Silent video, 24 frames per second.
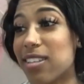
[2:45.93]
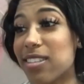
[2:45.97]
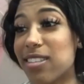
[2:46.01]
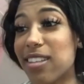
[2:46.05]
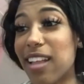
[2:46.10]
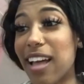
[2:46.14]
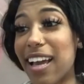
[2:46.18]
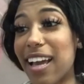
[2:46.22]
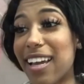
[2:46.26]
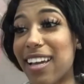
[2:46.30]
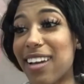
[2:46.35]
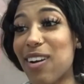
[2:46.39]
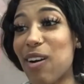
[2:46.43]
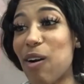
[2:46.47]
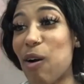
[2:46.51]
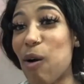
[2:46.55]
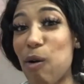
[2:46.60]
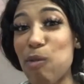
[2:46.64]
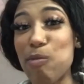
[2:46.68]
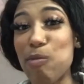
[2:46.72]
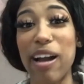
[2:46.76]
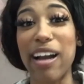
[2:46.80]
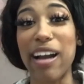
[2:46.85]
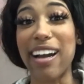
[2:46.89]
Like,
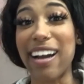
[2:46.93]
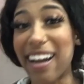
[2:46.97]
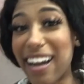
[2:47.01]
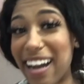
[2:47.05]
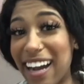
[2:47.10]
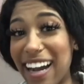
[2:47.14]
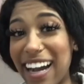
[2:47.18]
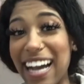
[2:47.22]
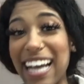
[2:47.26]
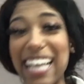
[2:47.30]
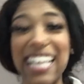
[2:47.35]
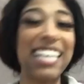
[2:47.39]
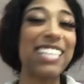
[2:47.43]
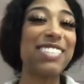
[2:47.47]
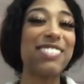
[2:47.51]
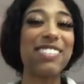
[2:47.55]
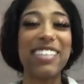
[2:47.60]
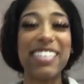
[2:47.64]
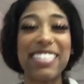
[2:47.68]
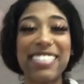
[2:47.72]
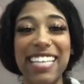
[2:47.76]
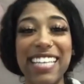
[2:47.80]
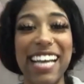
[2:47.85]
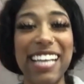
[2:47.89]
oh my God. That's what
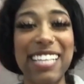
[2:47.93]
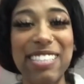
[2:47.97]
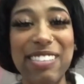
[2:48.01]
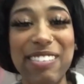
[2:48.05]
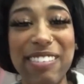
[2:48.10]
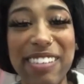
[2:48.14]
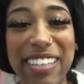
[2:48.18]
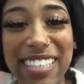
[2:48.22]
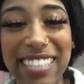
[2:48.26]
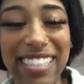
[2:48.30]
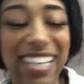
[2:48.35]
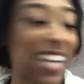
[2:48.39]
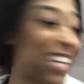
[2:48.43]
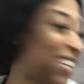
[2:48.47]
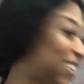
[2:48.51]
he says to me. He's like,